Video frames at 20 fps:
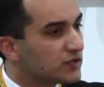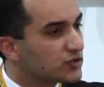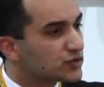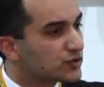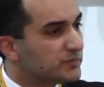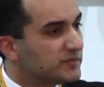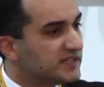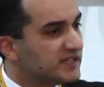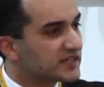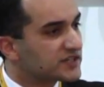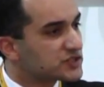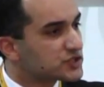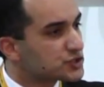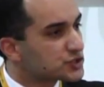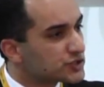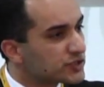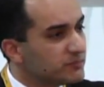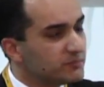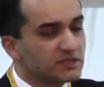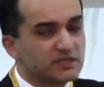to be
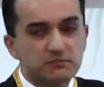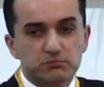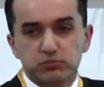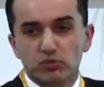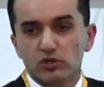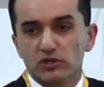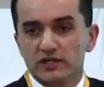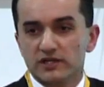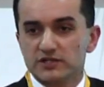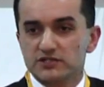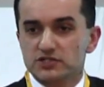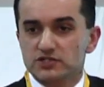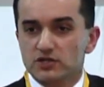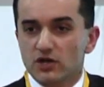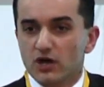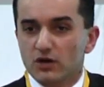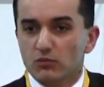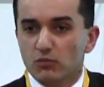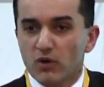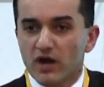extremely bullish
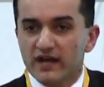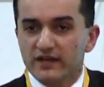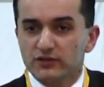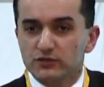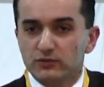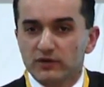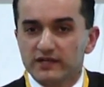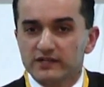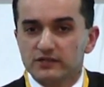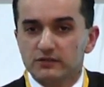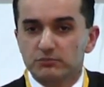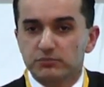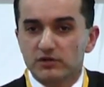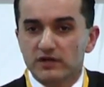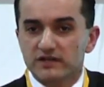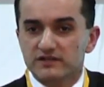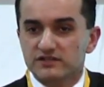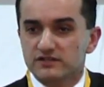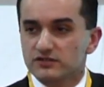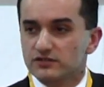on why uranium
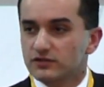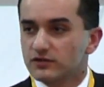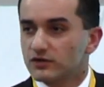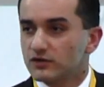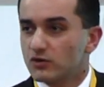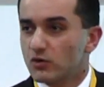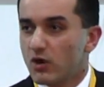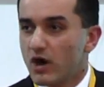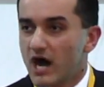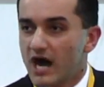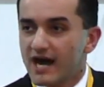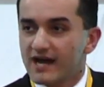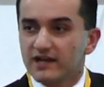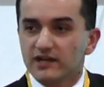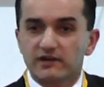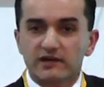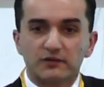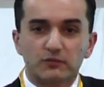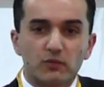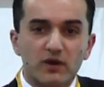prices are going to go
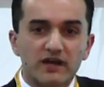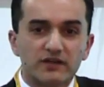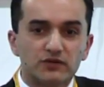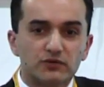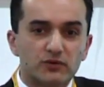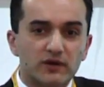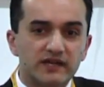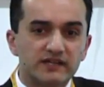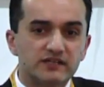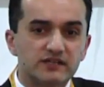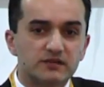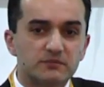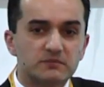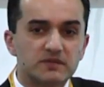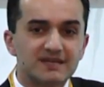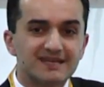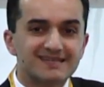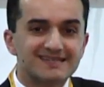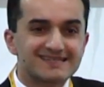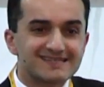higher and why uranium
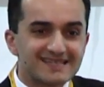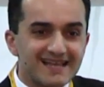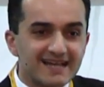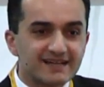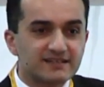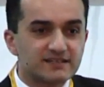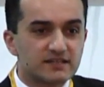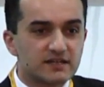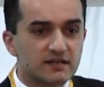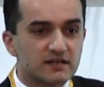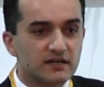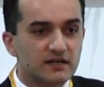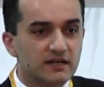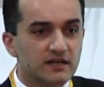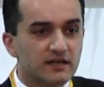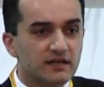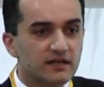sector